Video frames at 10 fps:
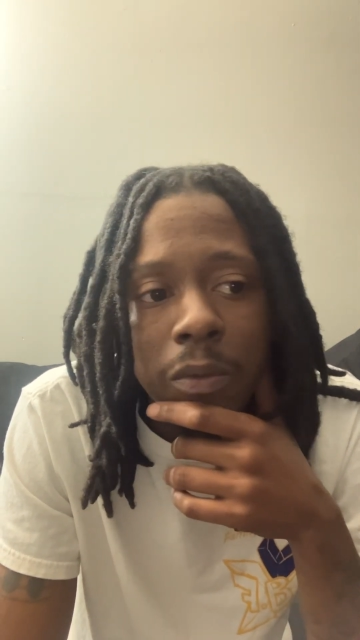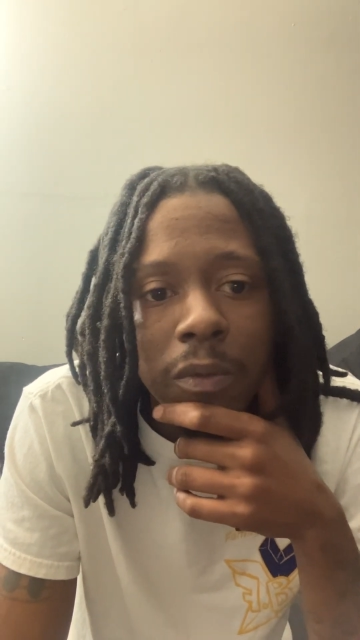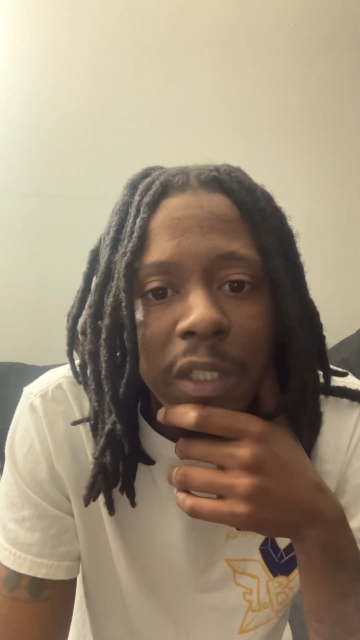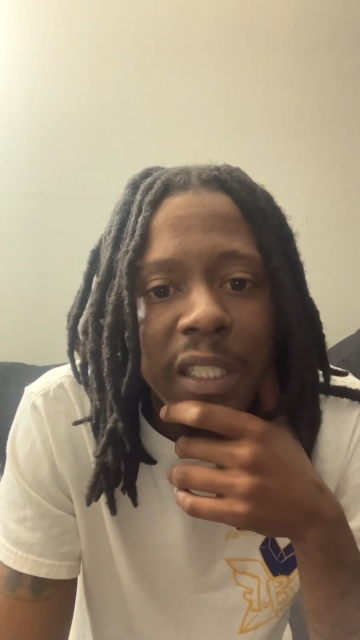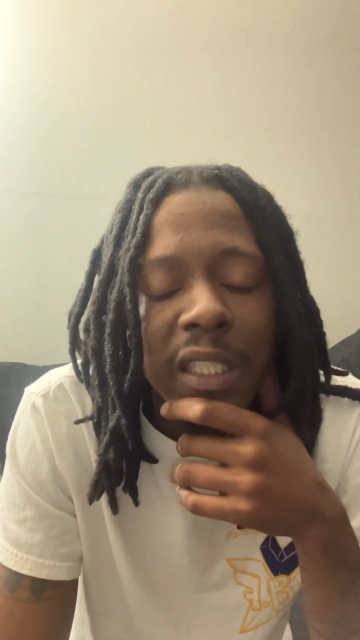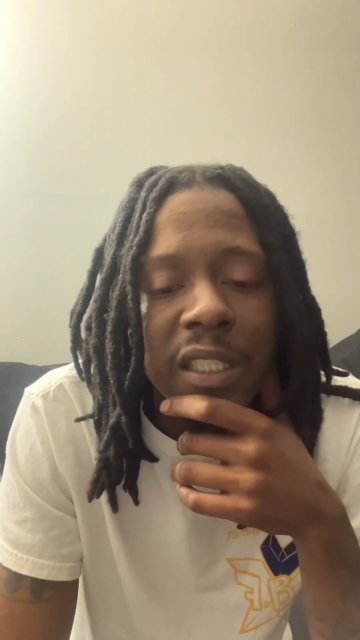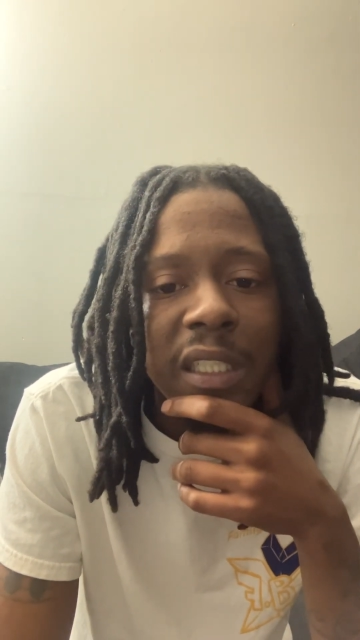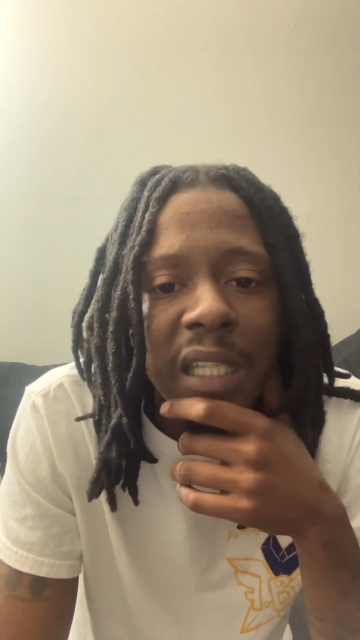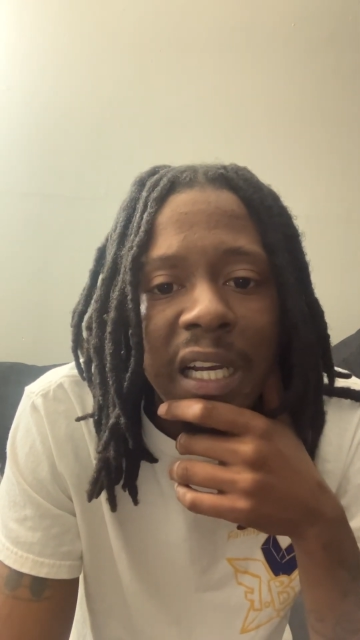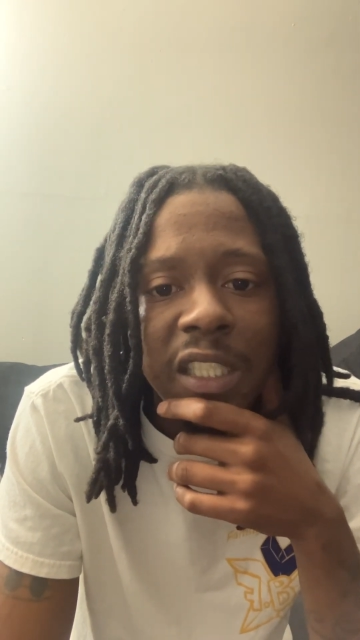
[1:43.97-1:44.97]
Like, that's
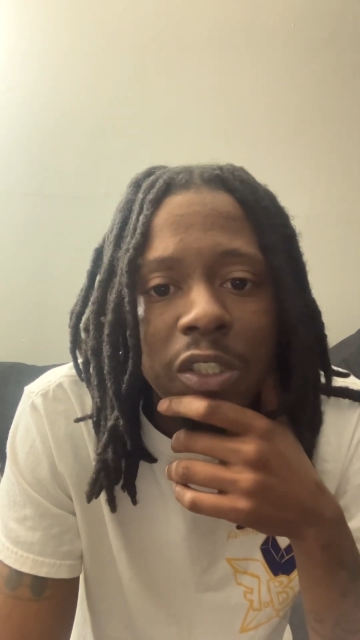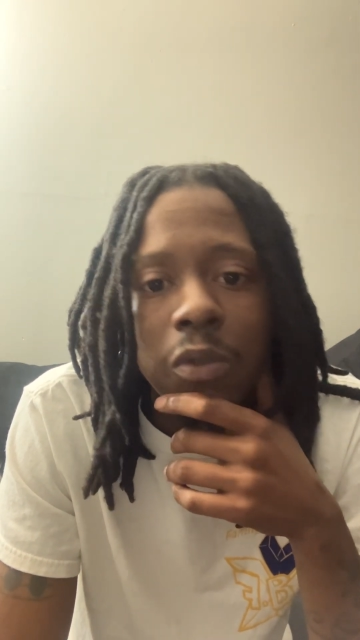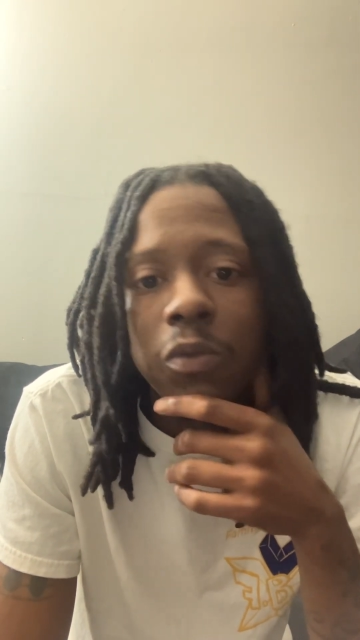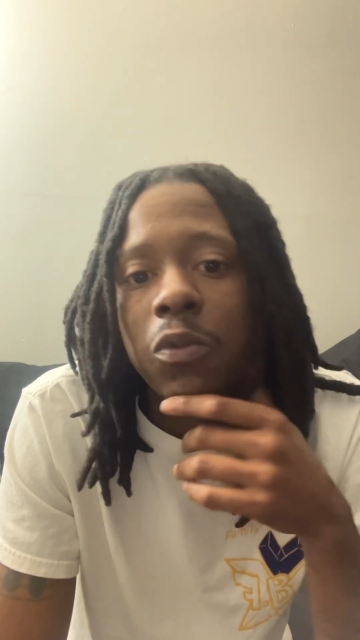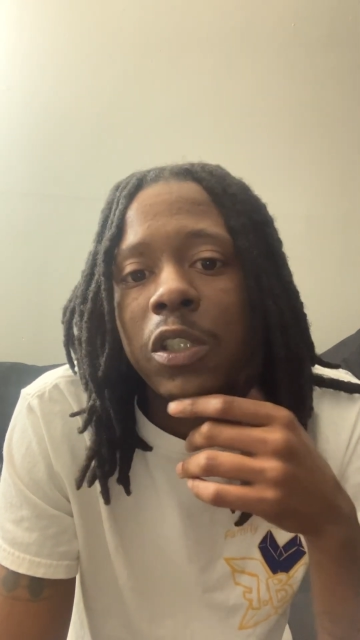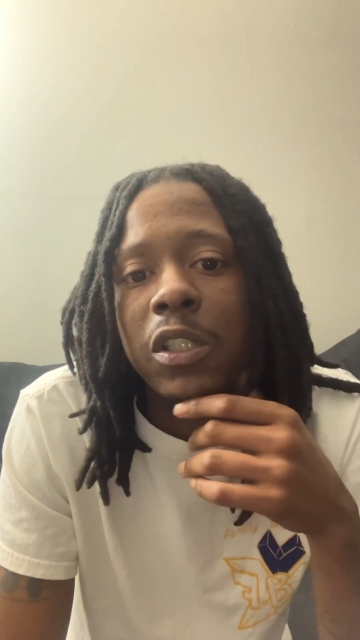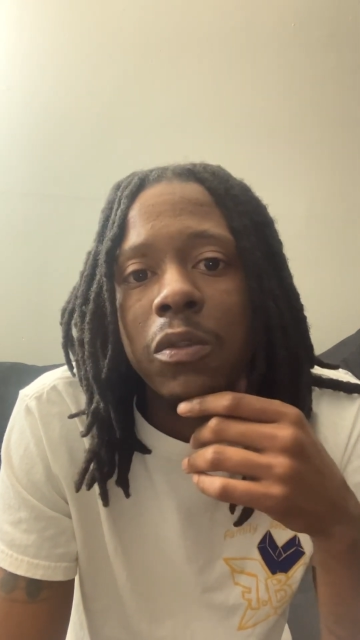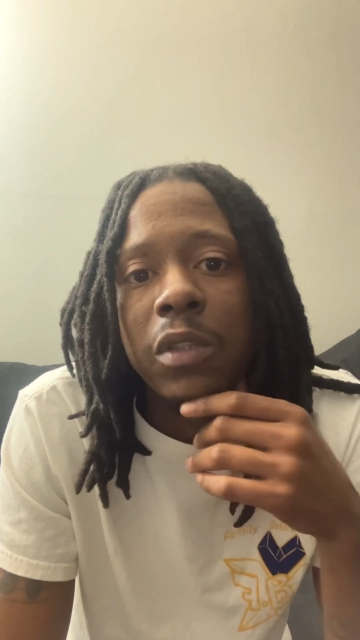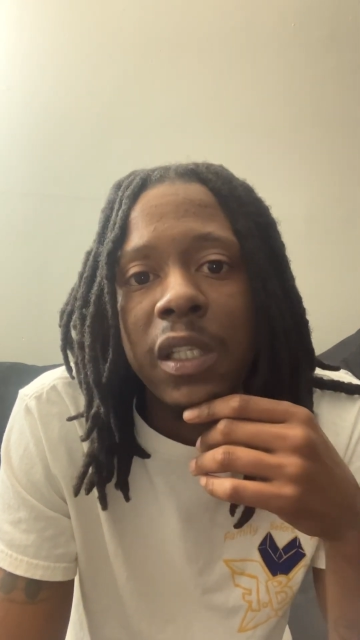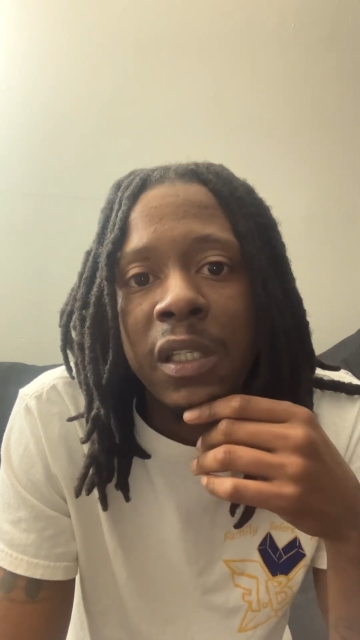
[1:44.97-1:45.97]
illogical. Where are you
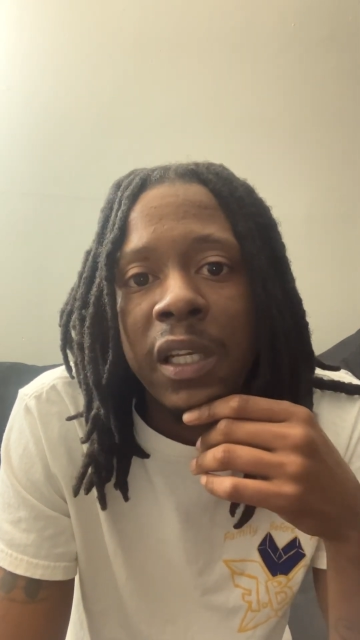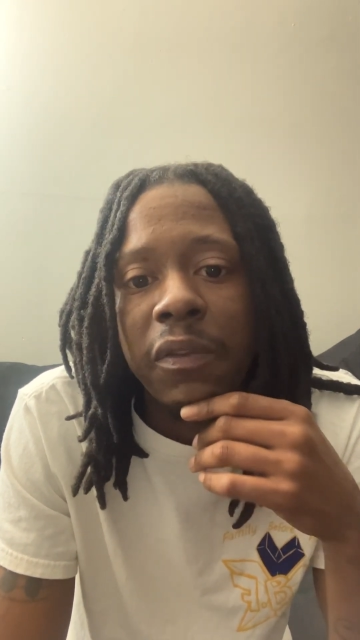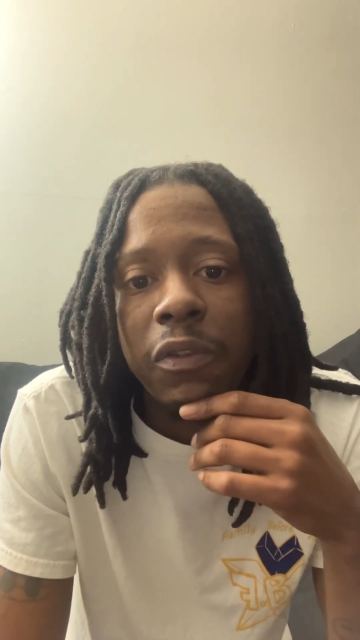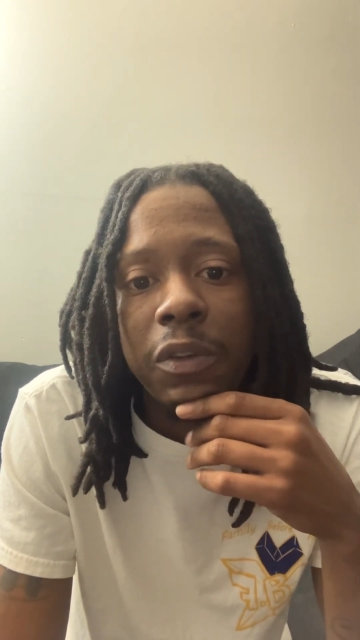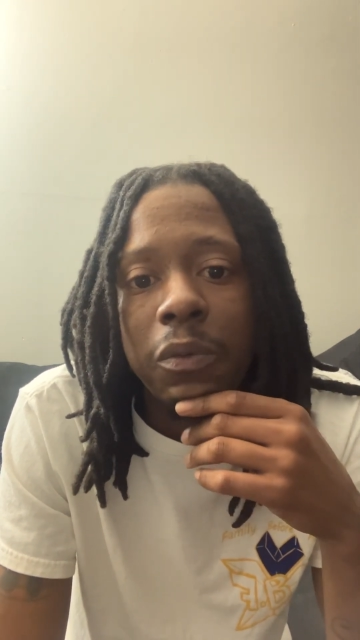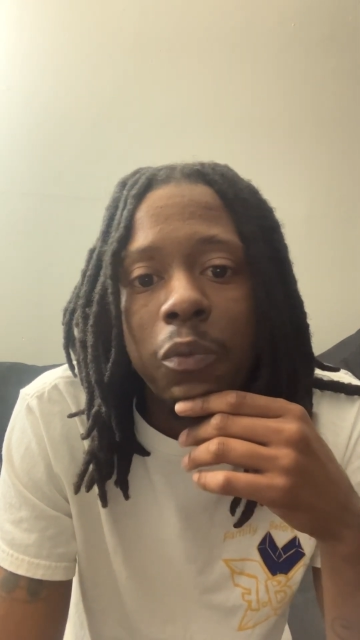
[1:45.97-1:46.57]
getting that from?